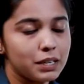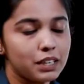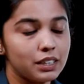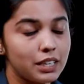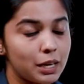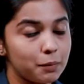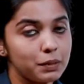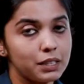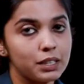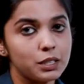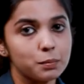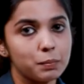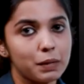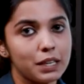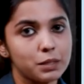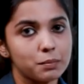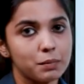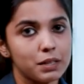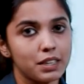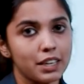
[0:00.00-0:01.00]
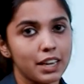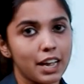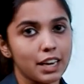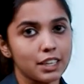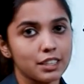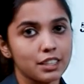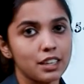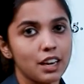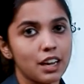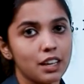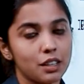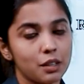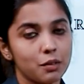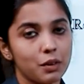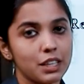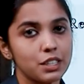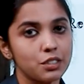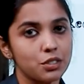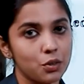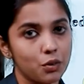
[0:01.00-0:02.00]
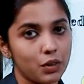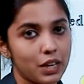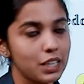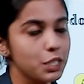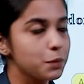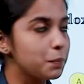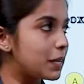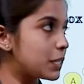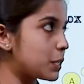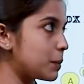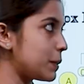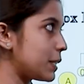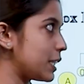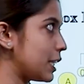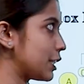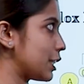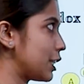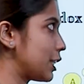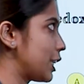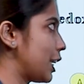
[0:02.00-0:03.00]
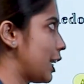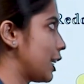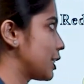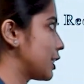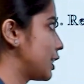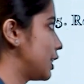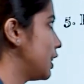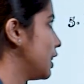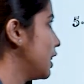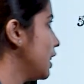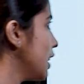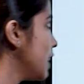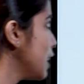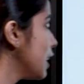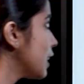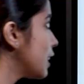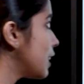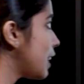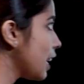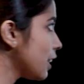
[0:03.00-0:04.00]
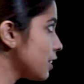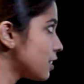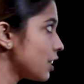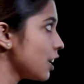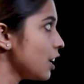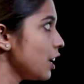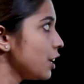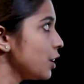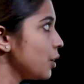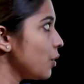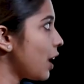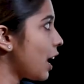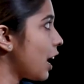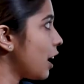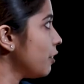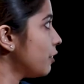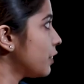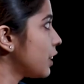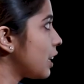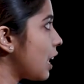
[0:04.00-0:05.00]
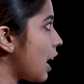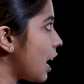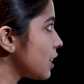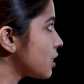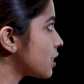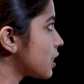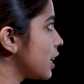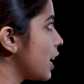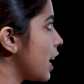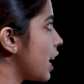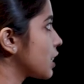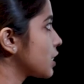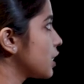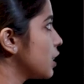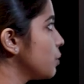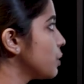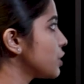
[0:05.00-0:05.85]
double displacement reaction, otherwise known as precipitation reaction. Next, you have the last reaction,